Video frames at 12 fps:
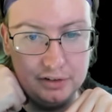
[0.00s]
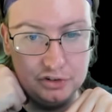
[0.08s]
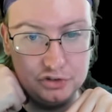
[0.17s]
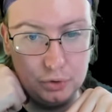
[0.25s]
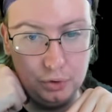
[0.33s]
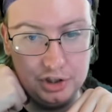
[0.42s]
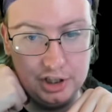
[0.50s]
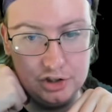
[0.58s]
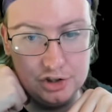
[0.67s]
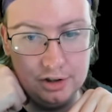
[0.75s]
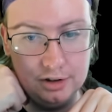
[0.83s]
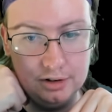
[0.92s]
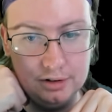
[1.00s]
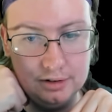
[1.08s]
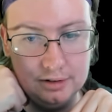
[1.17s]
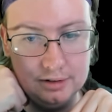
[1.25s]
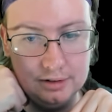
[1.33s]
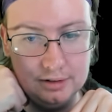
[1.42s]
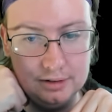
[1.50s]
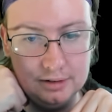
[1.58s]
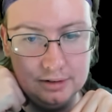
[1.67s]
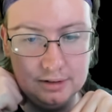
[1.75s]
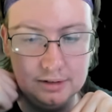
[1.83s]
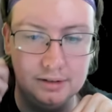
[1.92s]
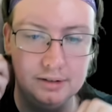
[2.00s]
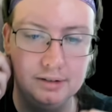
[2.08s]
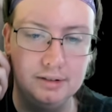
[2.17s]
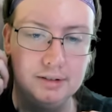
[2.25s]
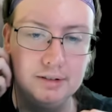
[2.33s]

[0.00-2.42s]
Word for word: with the school teacher. One, blast off.